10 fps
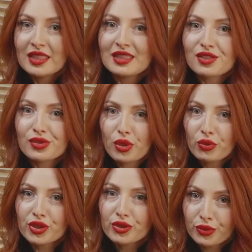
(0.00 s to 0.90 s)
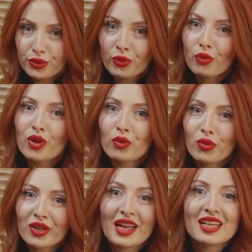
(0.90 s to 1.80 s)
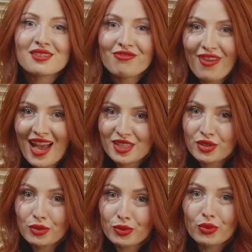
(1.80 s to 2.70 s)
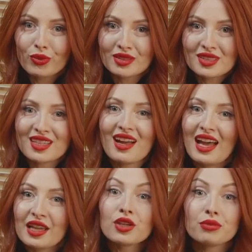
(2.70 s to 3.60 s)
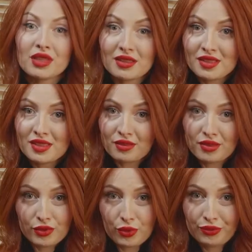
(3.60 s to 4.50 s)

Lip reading: The slower glue will work as a fast glue when it's a high humidity in the room.